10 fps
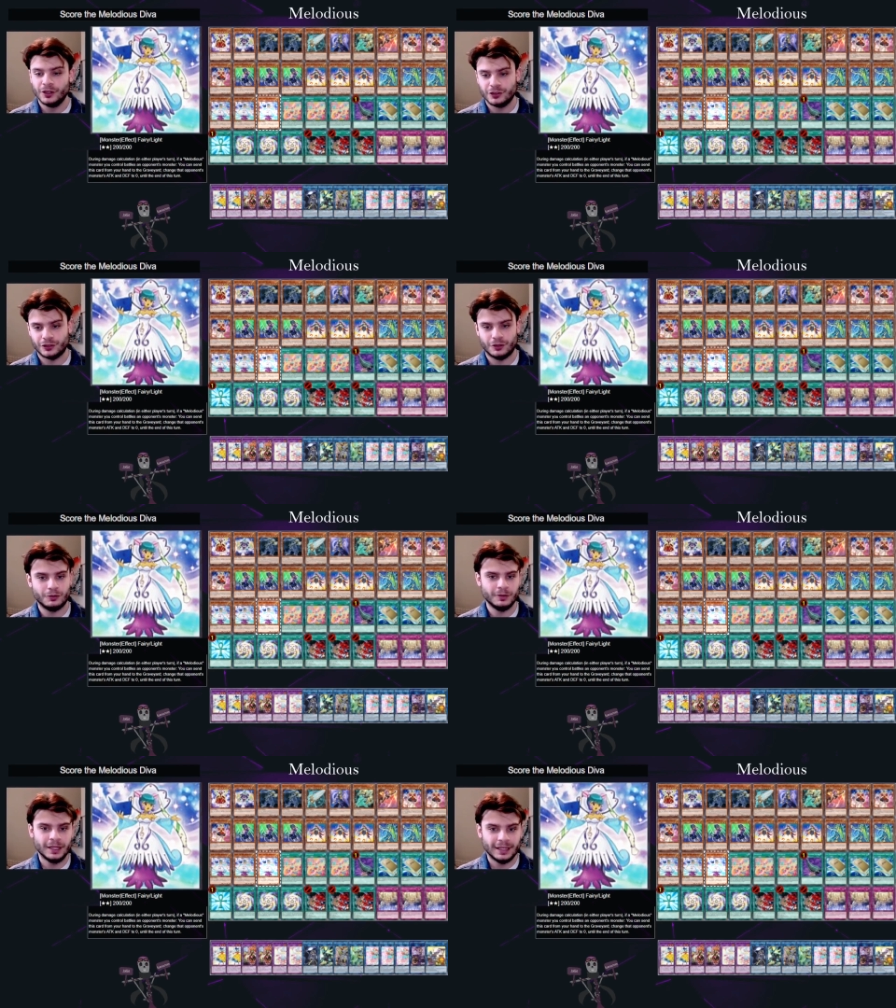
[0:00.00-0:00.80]
So
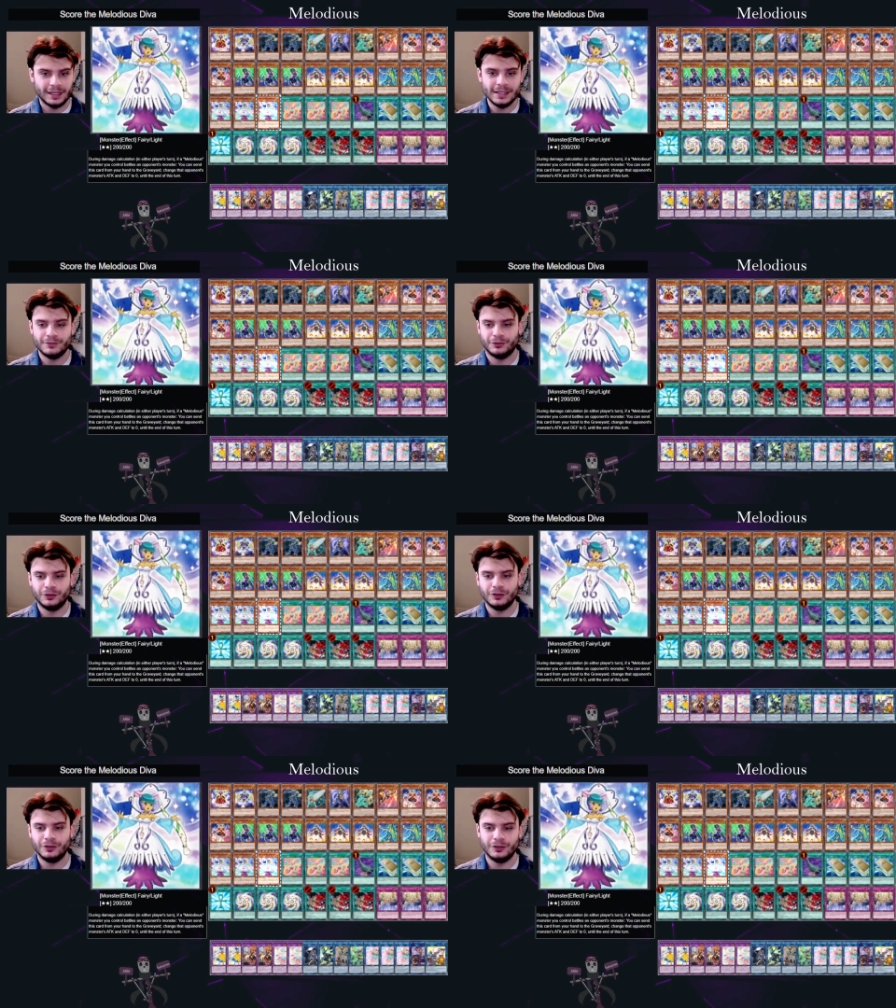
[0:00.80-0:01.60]

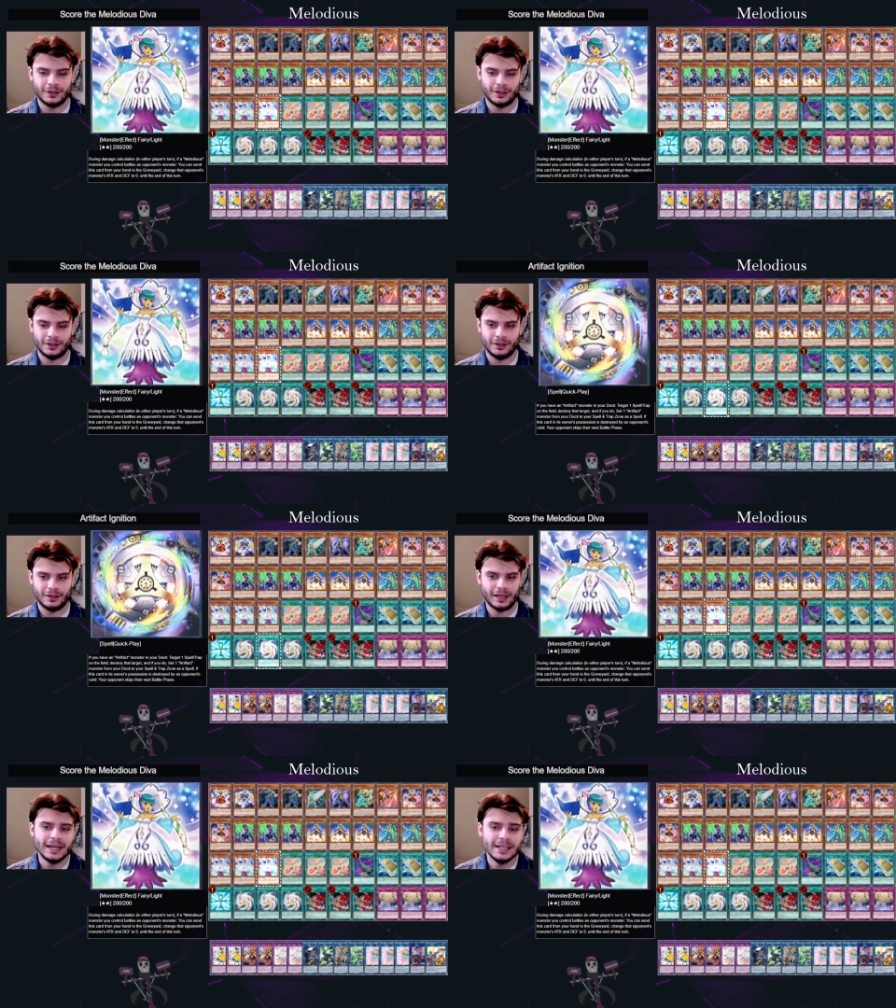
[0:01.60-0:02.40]
even
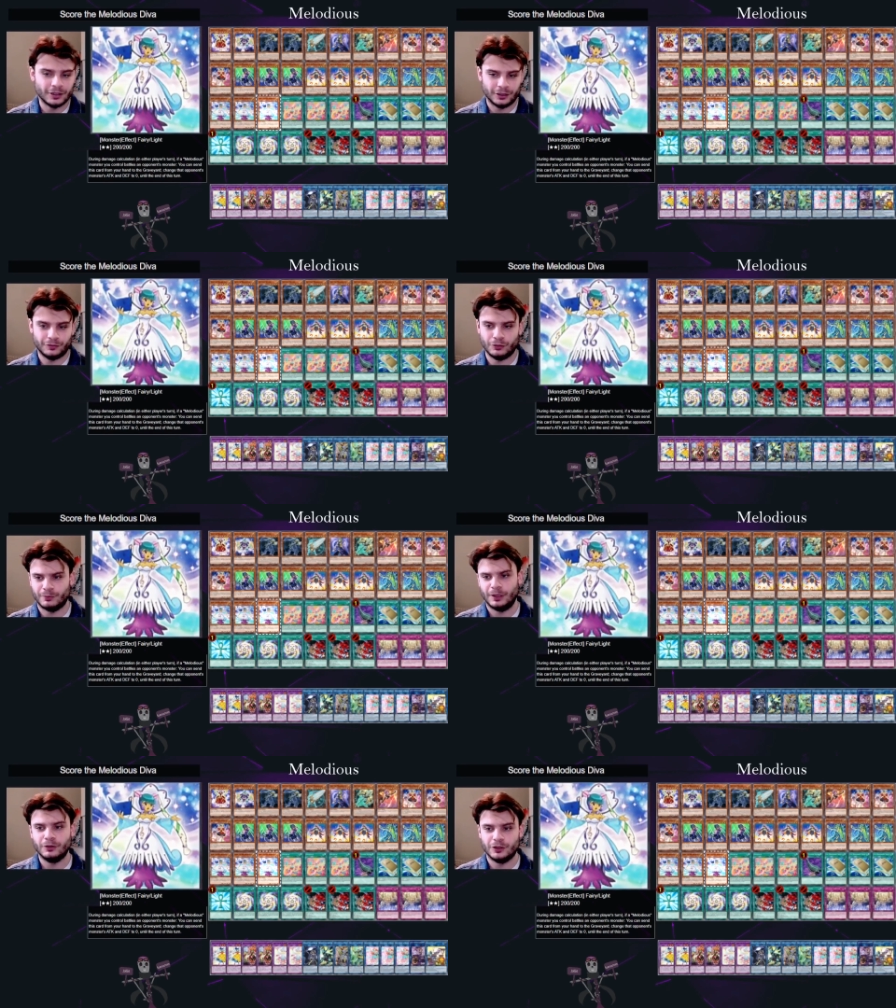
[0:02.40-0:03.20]
any kind of your
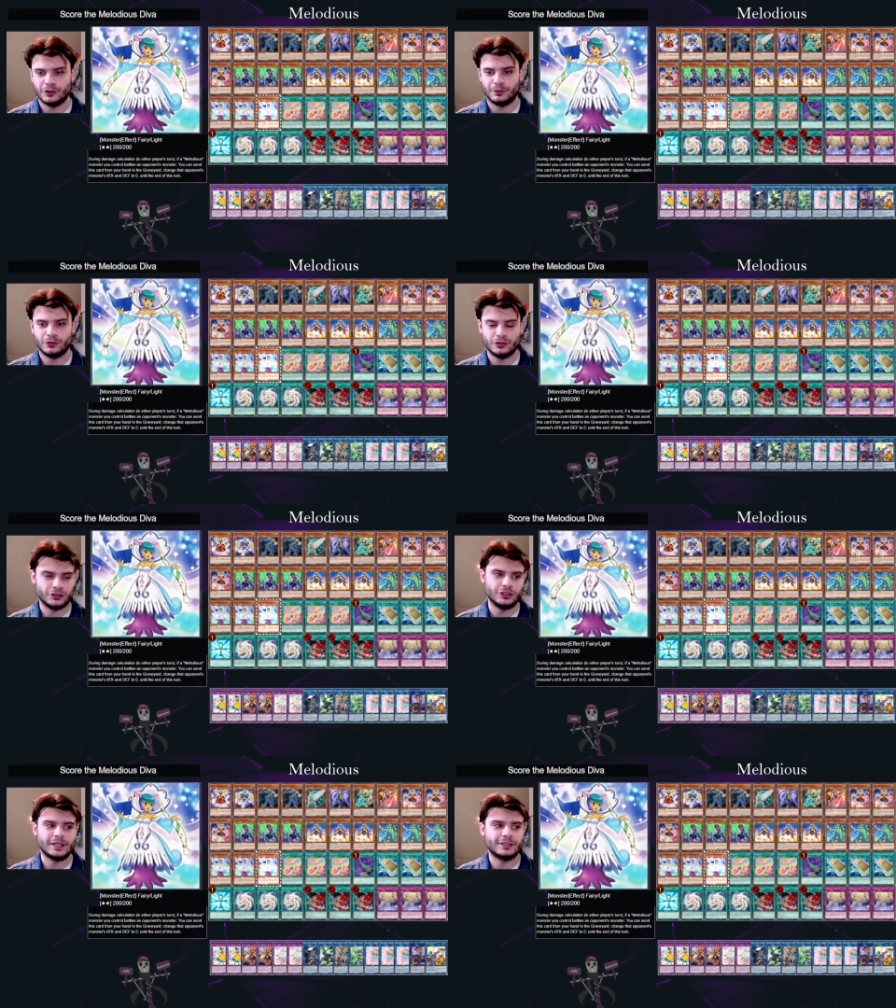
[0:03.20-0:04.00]
Melodious monsters
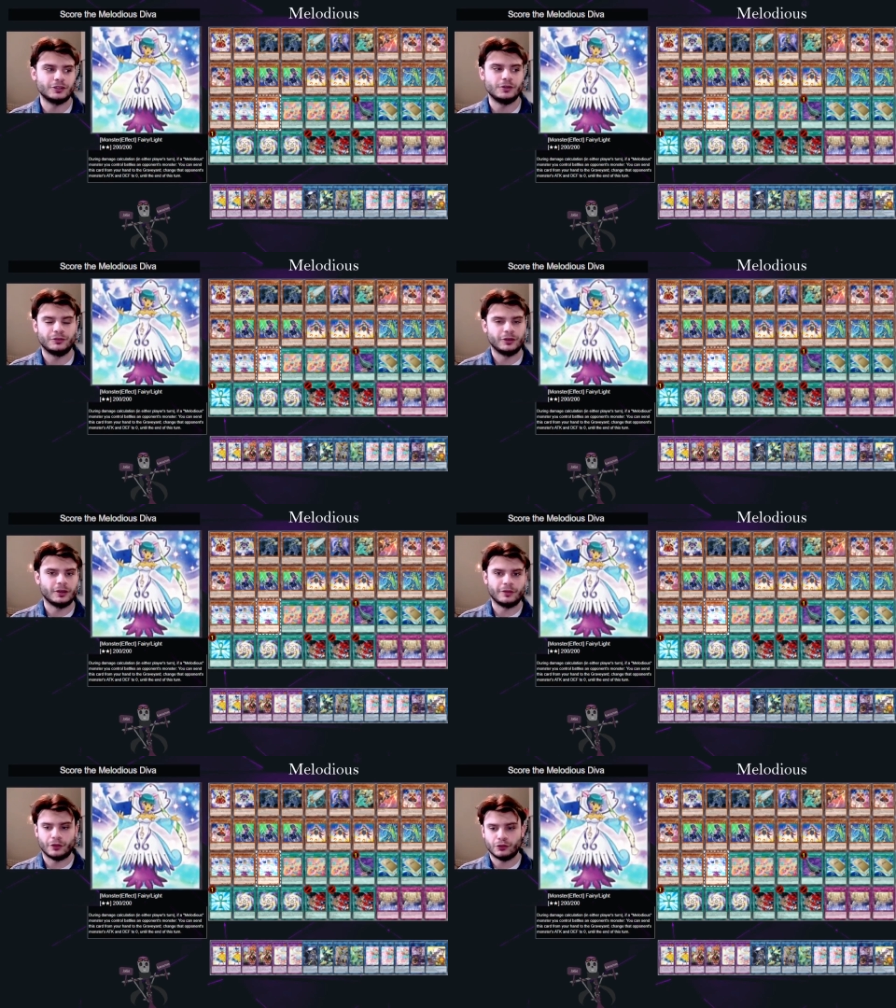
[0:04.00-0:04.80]
can get over
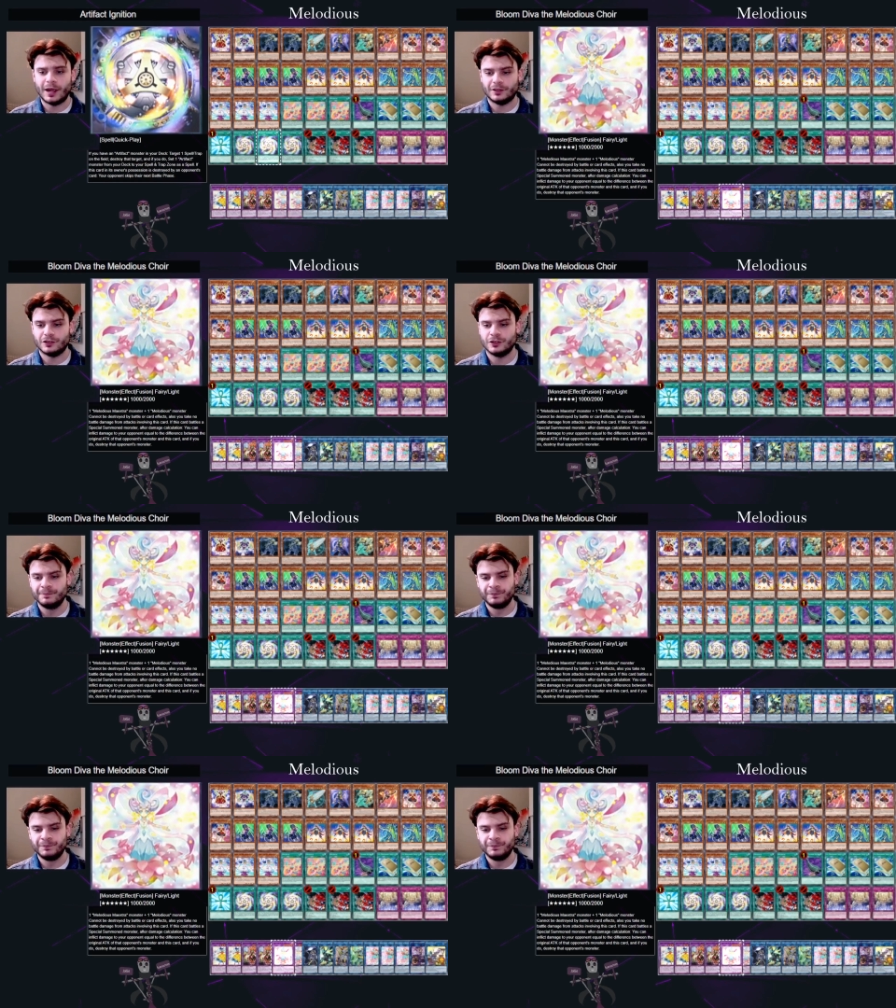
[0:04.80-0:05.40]
other threats,